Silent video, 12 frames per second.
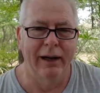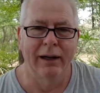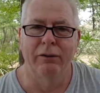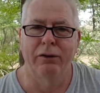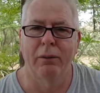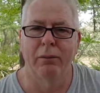
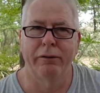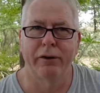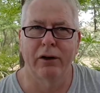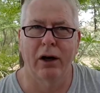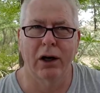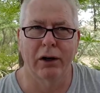From a
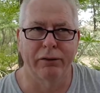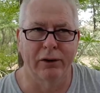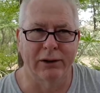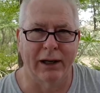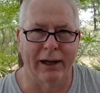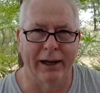
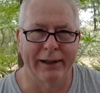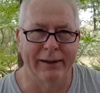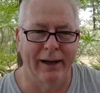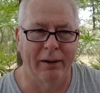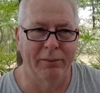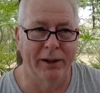photographer's eye,
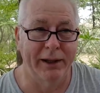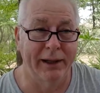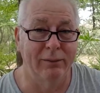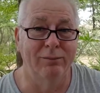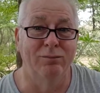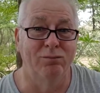I'm thinking,